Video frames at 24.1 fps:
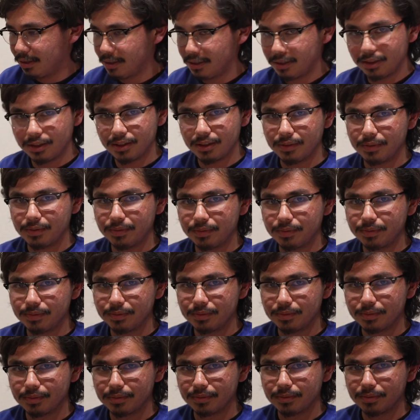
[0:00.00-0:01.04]
I think that's
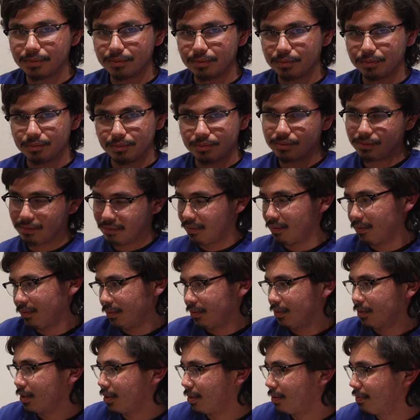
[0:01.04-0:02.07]
pretty cool because I've never
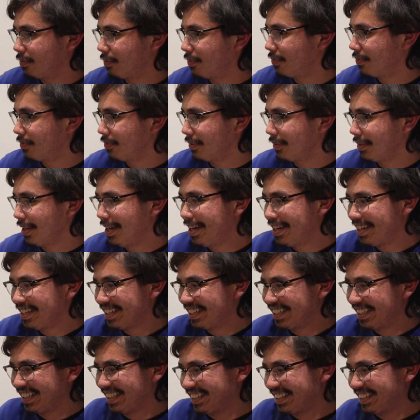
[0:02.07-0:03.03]
seen a thing do that.